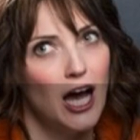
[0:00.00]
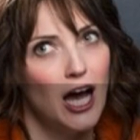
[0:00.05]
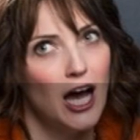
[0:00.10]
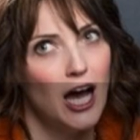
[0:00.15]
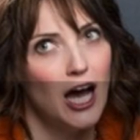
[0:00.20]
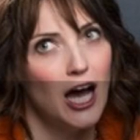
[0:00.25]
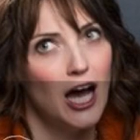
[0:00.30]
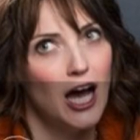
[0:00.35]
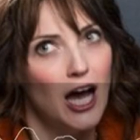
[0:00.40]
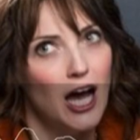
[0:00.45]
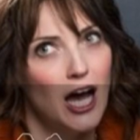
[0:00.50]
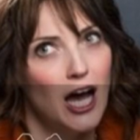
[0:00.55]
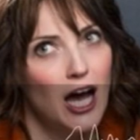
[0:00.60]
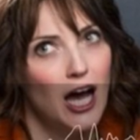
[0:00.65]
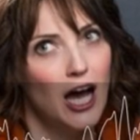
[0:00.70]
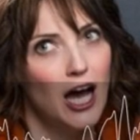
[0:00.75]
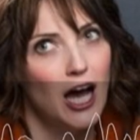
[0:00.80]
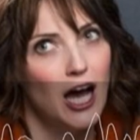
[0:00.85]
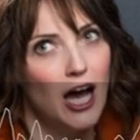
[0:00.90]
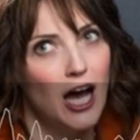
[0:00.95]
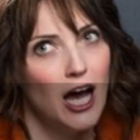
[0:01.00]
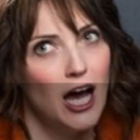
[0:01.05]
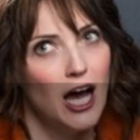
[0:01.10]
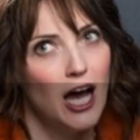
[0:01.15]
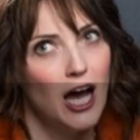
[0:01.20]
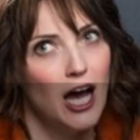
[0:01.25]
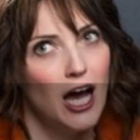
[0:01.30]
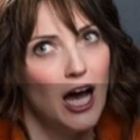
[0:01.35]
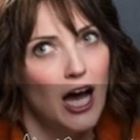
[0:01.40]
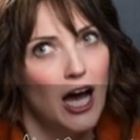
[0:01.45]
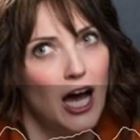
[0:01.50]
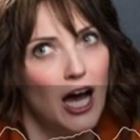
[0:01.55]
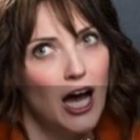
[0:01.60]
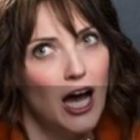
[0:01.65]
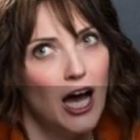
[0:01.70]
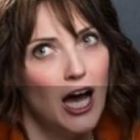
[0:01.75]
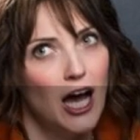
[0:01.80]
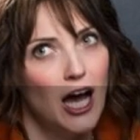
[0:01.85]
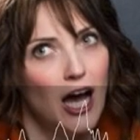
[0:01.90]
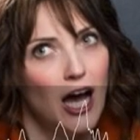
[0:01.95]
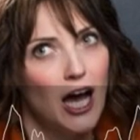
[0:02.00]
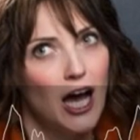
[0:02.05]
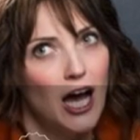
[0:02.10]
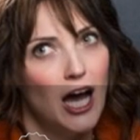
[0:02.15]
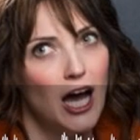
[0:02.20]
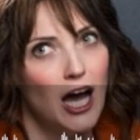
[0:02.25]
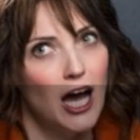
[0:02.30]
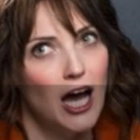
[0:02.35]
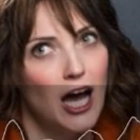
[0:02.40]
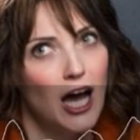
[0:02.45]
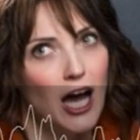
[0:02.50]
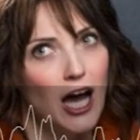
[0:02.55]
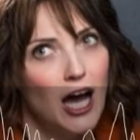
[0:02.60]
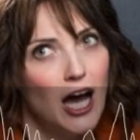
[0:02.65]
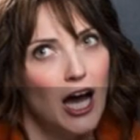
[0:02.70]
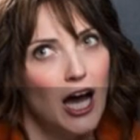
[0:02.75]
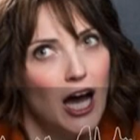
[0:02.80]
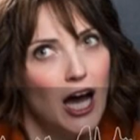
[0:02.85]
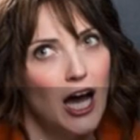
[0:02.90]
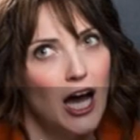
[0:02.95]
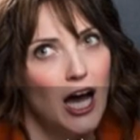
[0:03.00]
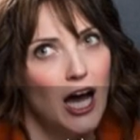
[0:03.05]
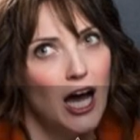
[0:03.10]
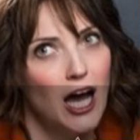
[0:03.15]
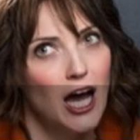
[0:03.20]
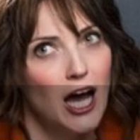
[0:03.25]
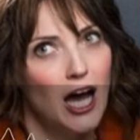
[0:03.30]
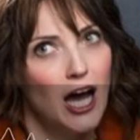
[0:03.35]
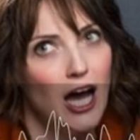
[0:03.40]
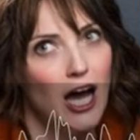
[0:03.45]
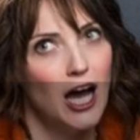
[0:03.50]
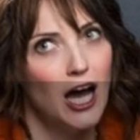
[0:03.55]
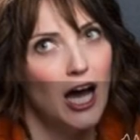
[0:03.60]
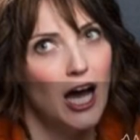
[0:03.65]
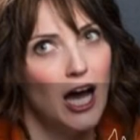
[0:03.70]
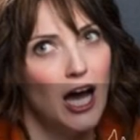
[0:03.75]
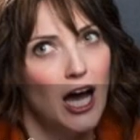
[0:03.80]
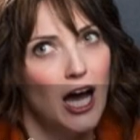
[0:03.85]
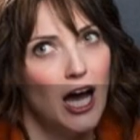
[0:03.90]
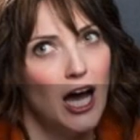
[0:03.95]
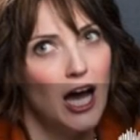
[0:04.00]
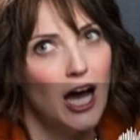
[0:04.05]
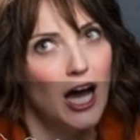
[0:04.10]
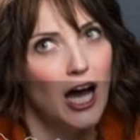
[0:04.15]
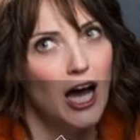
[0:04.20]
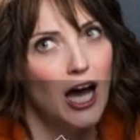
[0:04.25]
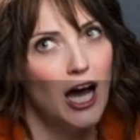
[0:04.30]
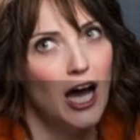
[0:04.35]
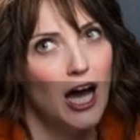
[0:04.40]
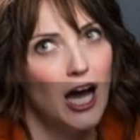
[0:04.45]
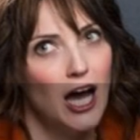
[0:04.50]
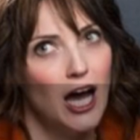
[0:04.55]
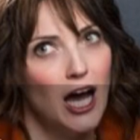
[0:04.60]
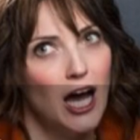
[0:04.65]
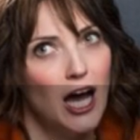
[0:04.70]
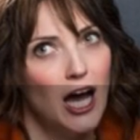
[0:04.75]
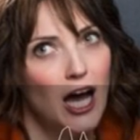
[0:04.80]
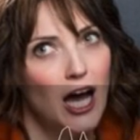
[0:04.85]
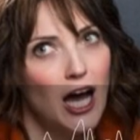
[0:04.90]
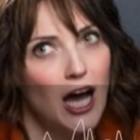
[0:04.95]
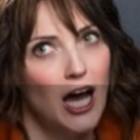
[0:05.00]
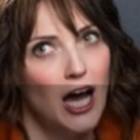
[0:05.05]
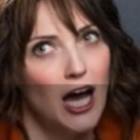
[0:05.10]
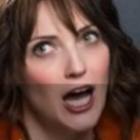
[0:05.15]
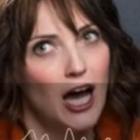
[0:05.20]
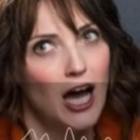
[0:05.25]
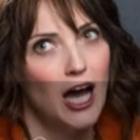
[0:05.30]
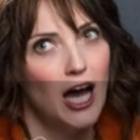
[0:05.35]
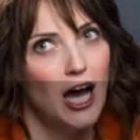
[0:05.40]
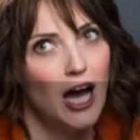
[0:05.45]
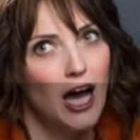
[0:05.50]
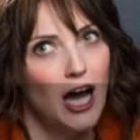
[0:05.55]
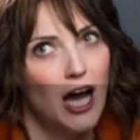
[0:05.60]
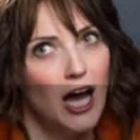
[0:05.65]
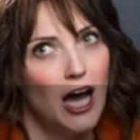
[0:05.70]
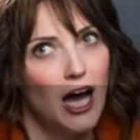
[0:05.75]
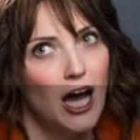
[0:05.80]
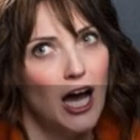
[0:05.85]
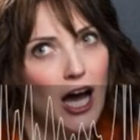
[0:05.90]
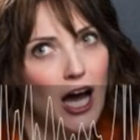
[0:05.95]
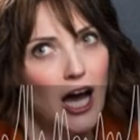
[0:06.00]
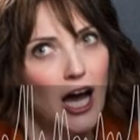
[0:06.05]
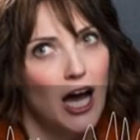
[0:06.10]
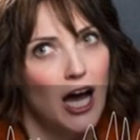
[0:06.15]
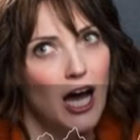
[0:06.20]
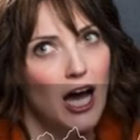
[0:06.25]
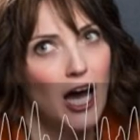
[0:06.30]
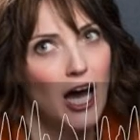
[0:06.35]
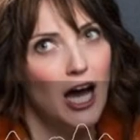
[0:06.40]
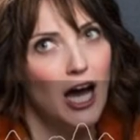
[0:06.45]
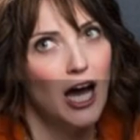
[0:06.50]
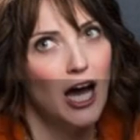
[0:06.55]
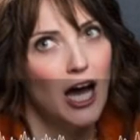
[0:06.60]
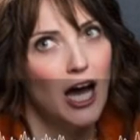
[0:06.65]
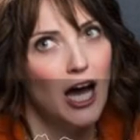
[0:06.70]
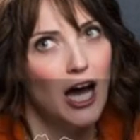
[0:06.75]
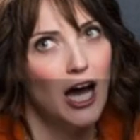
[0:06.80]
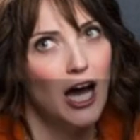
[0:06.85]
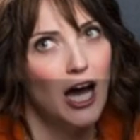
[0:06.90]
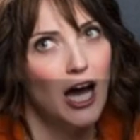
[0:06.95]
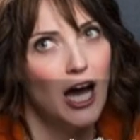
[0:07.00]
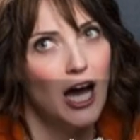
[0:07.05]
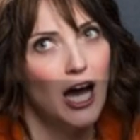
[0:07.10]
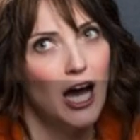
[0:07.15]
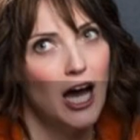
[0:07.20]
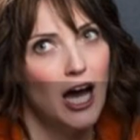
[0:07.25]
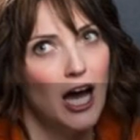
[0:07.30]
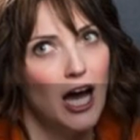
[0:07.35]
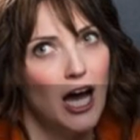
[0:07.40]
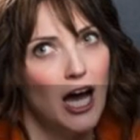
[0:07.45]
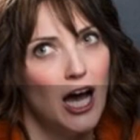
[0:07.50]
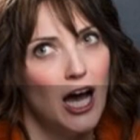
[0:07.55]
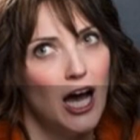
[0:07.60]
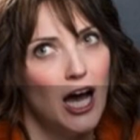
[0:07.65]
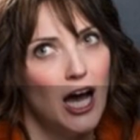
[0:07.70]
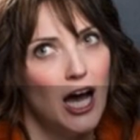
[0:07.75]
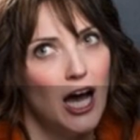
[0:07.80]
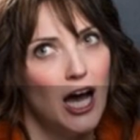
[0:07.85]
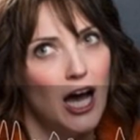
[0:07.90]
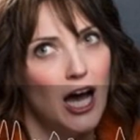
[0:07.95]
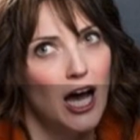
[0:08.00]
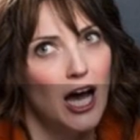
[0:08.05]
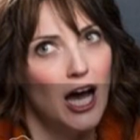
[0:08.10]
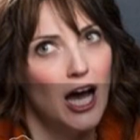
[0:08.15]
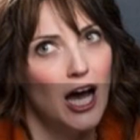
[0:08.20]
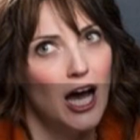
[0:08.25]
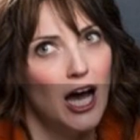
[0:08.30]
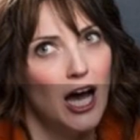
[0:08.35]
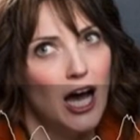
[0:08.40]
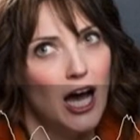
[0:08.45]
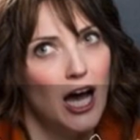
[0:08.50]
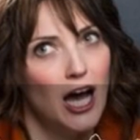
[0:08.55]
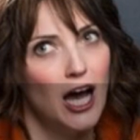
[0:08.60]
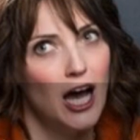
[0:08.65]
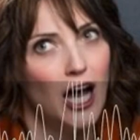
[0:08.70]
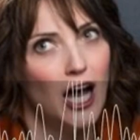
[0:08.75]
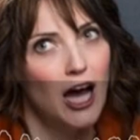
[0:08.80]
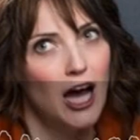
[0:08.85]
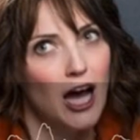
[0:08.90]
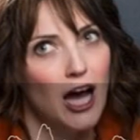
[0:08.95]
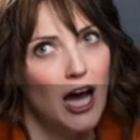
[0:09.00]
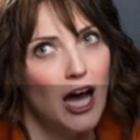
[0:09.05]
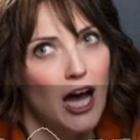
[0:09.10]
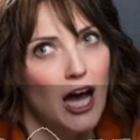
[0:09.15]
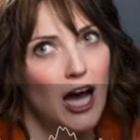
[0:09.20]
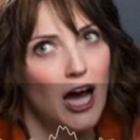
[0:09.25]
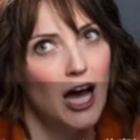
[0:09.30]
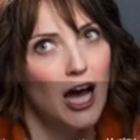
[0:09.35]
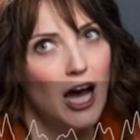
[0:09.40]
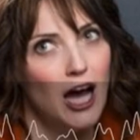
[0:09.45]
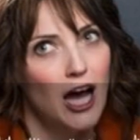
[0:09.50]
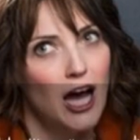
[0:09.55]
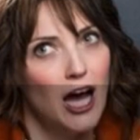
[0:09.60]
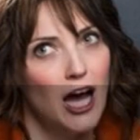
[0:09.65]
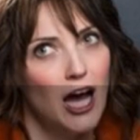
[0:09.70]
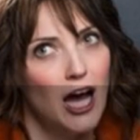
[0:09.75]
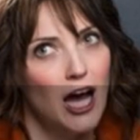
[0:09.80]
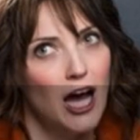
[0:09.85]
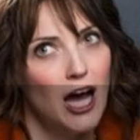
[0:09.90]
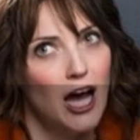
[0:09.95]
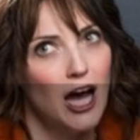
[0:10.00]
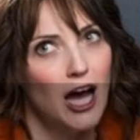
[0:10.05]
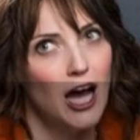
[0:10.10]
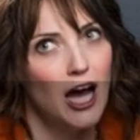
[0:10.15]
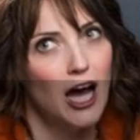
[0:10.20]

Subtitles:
noir indie films, or if she watches How I Met Your Mother. I don't know what she watches. I don't know what movies, I don't know what music she likes.